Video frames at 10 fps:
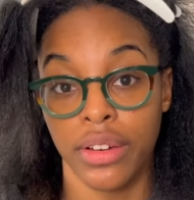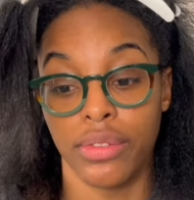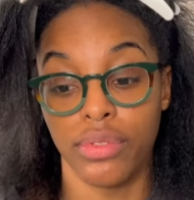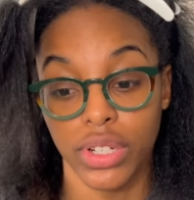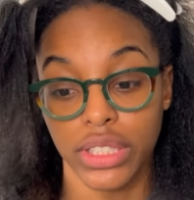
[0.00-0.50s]

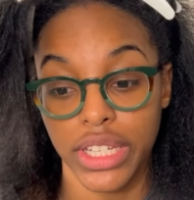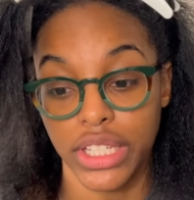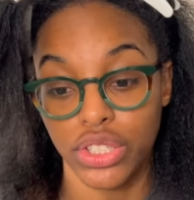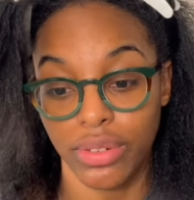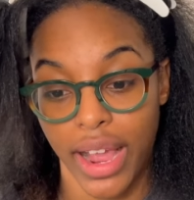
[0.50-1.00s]
really
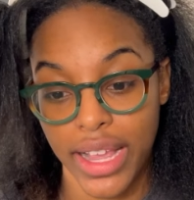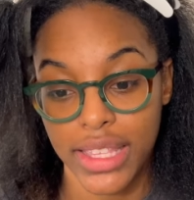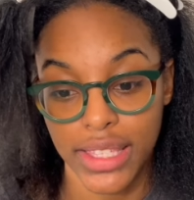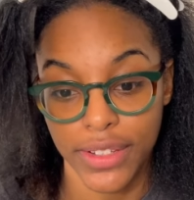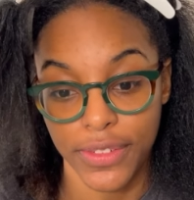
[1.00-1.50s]
trying
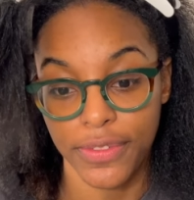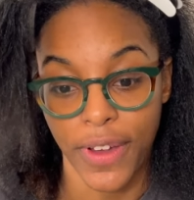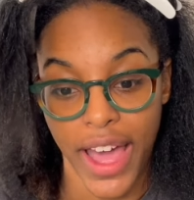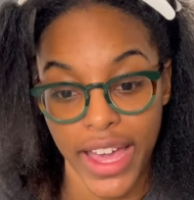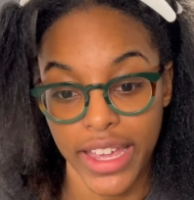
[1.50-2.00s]
to
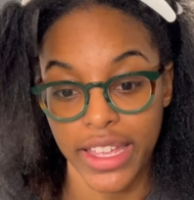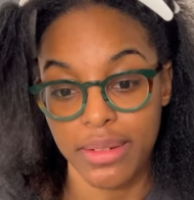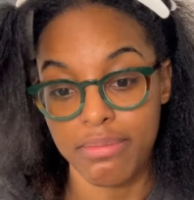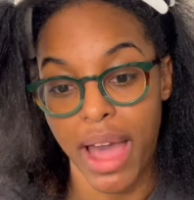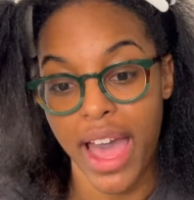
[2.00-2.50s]

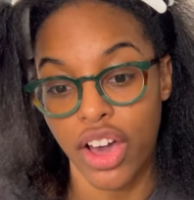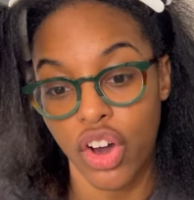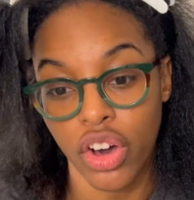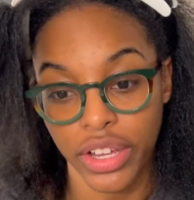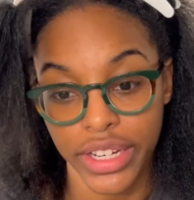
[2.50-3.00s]
find my
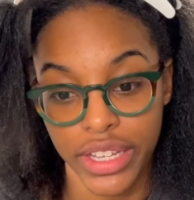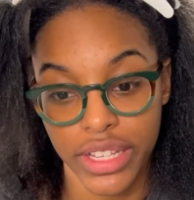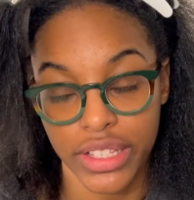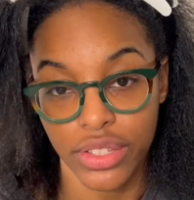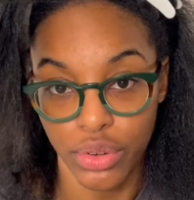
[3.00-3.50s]

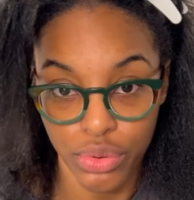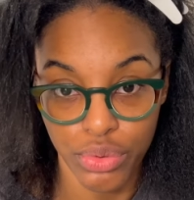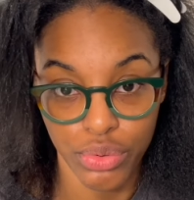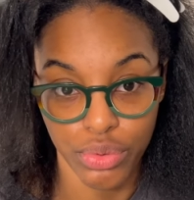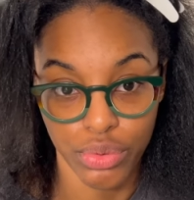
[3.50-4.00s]
audience
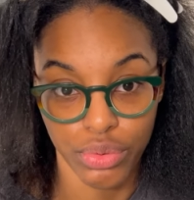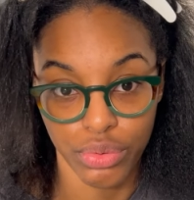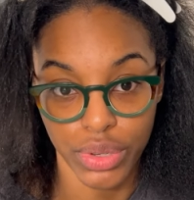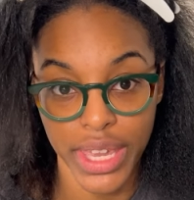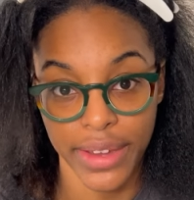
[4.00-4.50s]
who
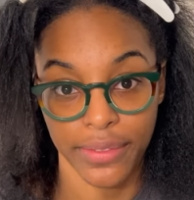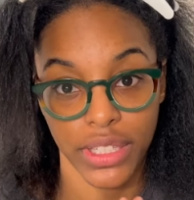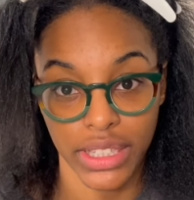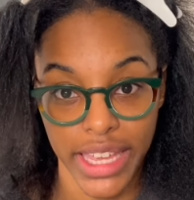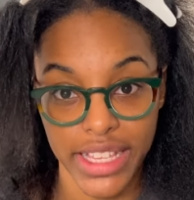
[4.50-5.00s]
can
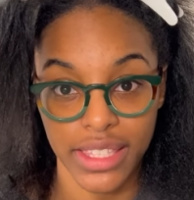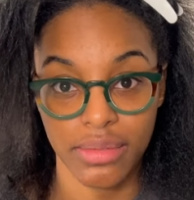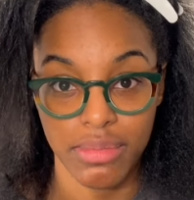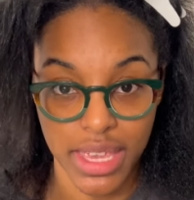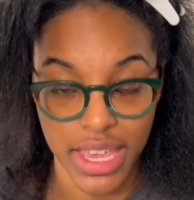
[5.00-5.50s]
relate to
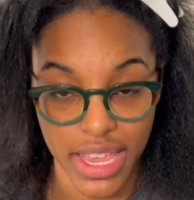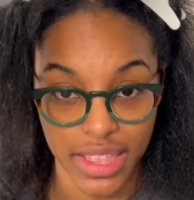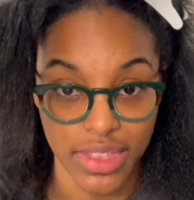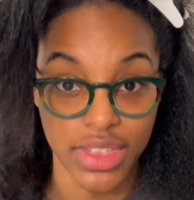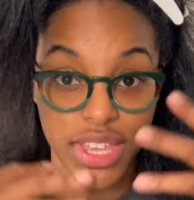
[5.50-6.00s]
me
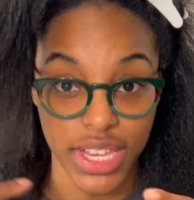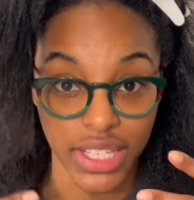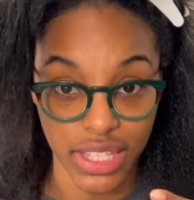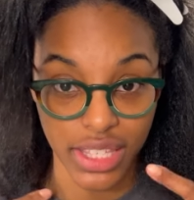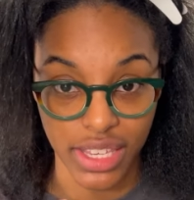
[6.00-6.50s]
in
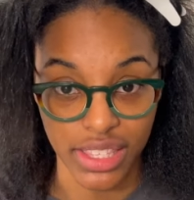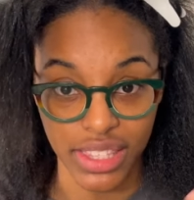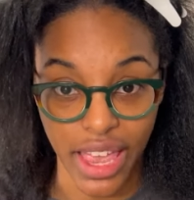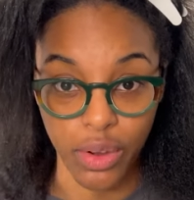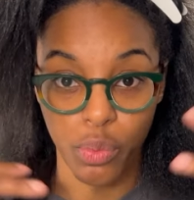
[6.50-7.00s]
this sense
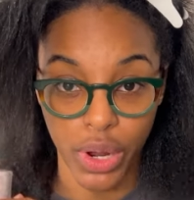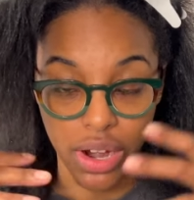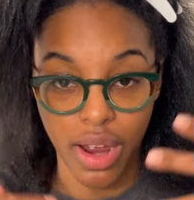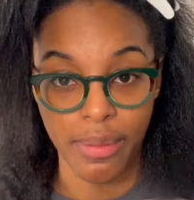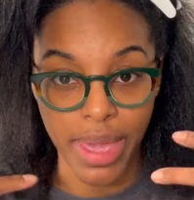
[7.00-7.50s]
like
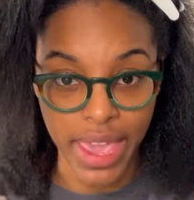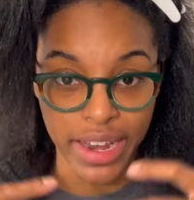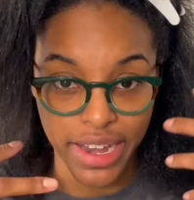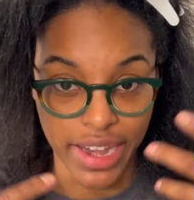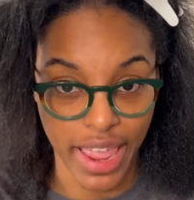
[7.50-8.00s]
where i'm
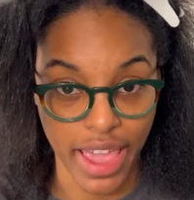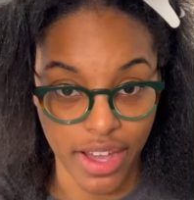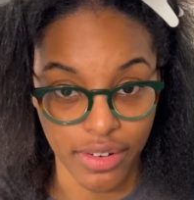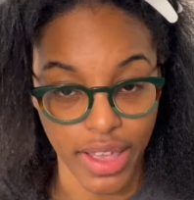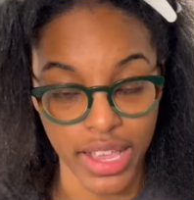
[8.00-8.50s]
at
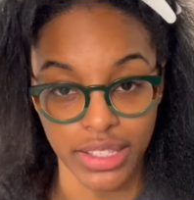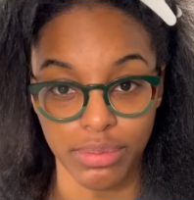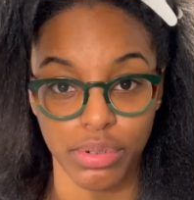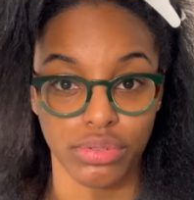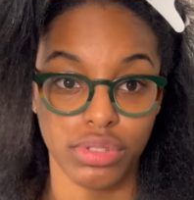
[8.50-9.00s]
now as
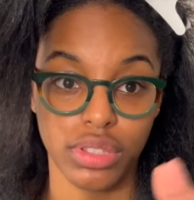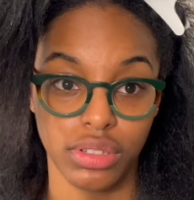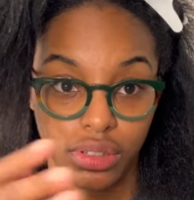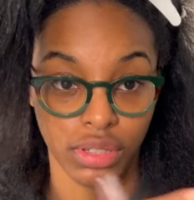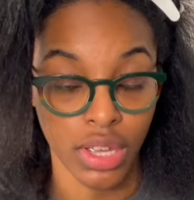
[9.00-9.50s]
opposed
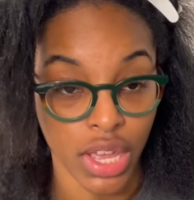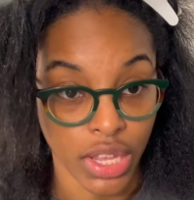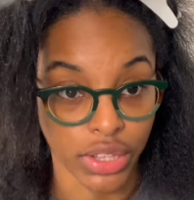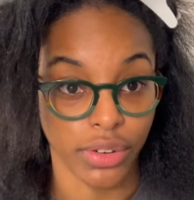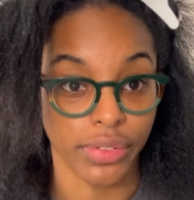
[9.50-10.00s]
to
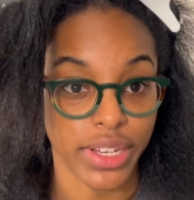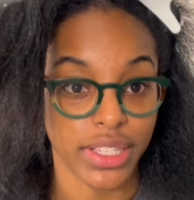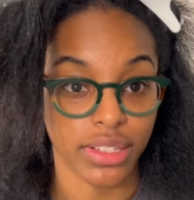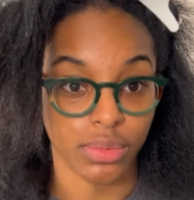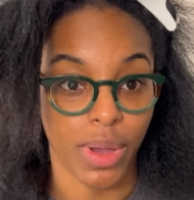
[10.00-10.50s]
the
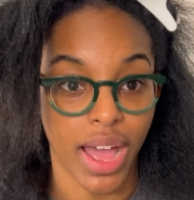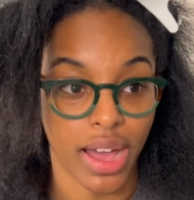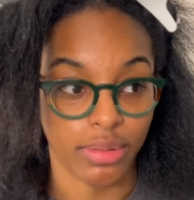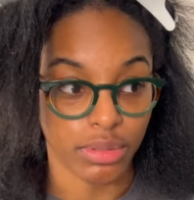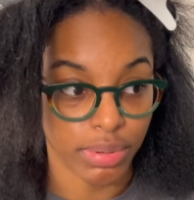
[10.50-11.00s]
reasons why
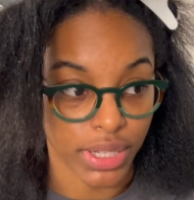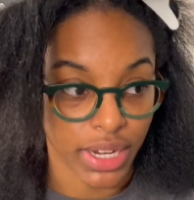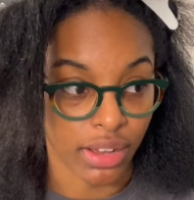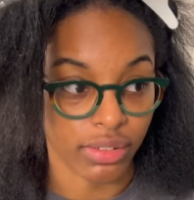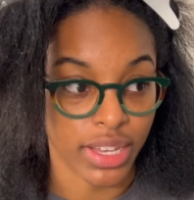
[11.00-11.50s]
i was putting
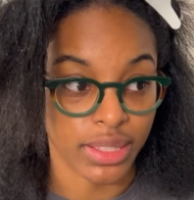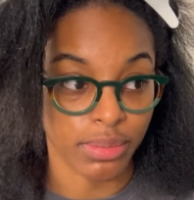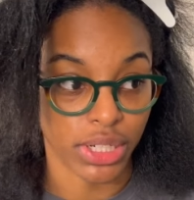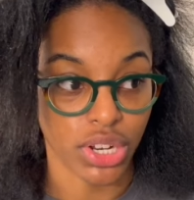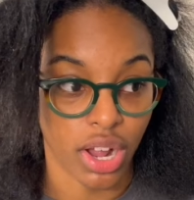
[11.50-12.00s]
out as
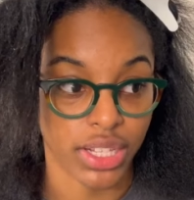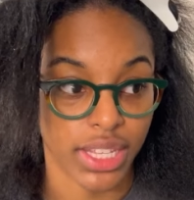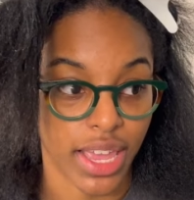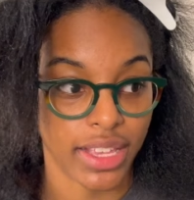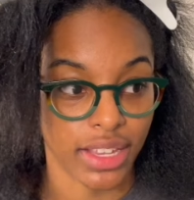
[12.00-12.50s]
much
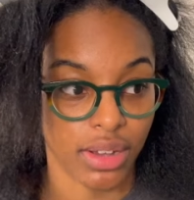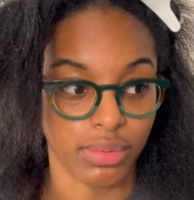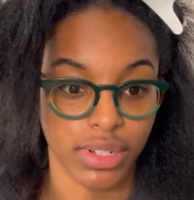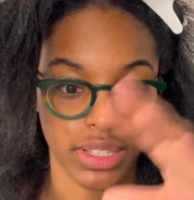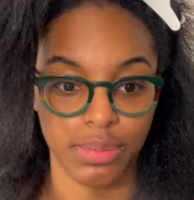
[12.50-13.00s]
content as i
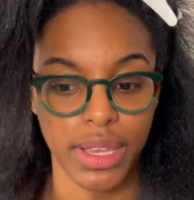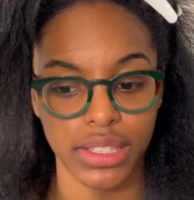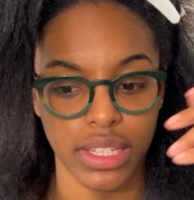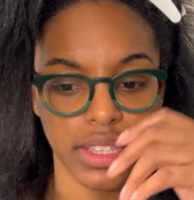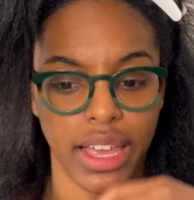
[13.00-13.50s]
was
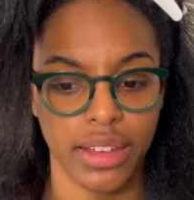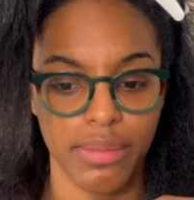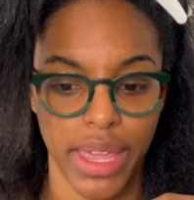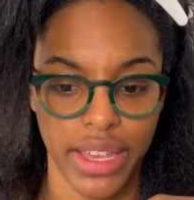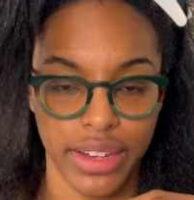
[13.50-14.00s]
basically like a
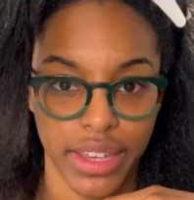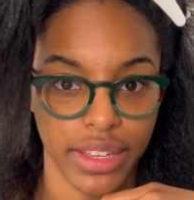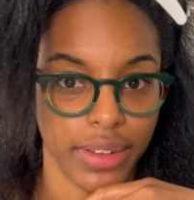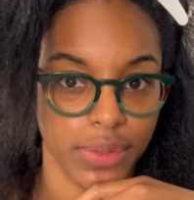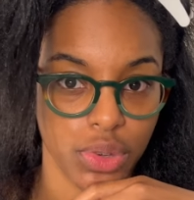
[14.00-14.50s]
band-aid
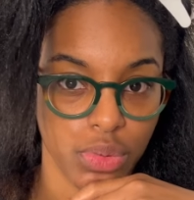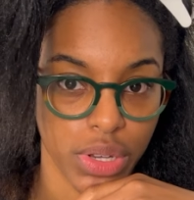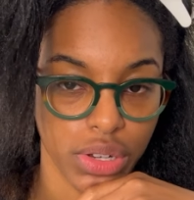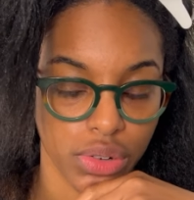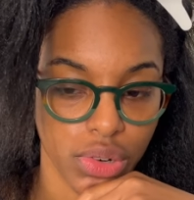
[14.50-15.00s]
if you
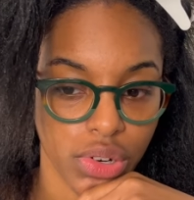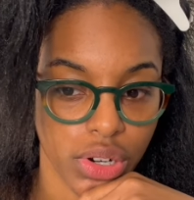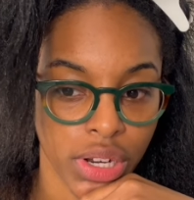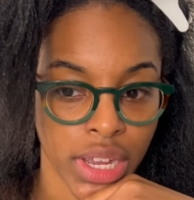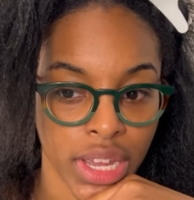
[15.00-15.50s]
will
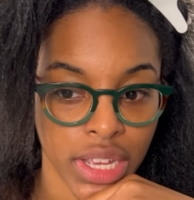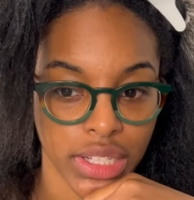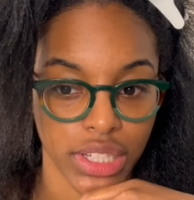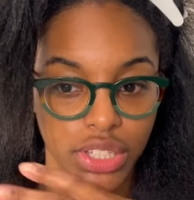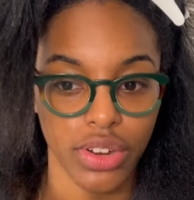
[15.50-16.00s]
or
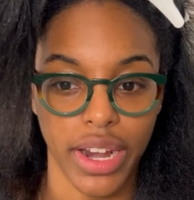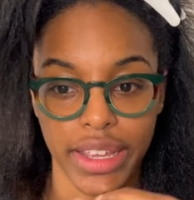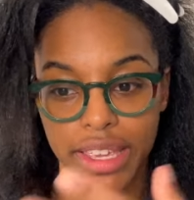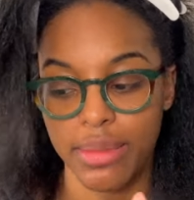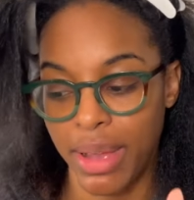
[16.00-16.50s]
just trying to
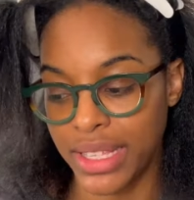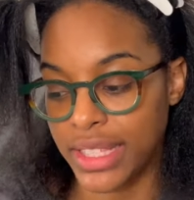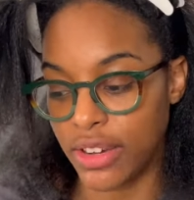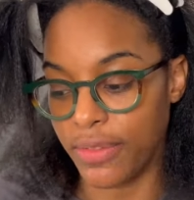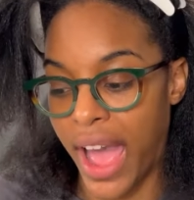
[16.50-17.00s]
get
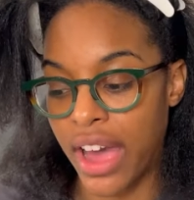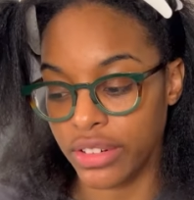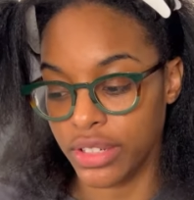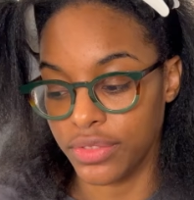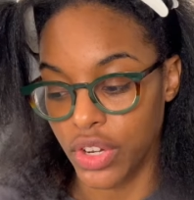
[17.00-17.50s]
myself out
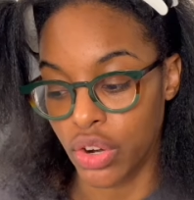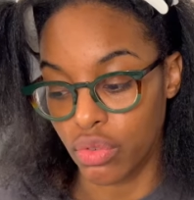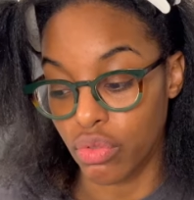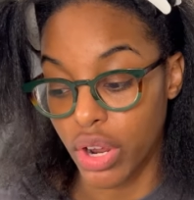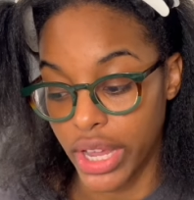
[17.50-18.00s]
of a
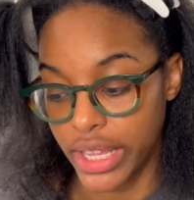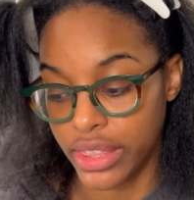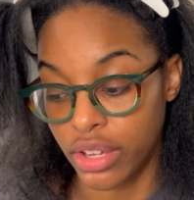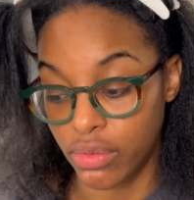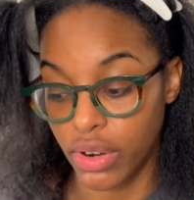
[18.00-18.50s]
rut,
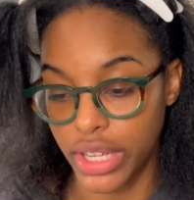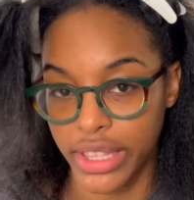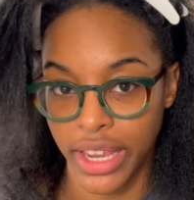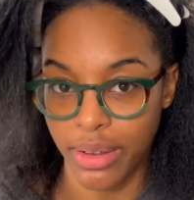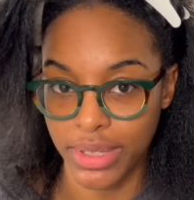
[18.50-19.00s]
the rut
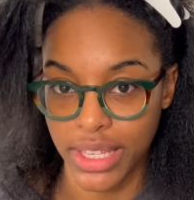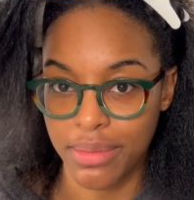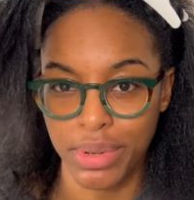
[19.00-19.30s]
that I was in.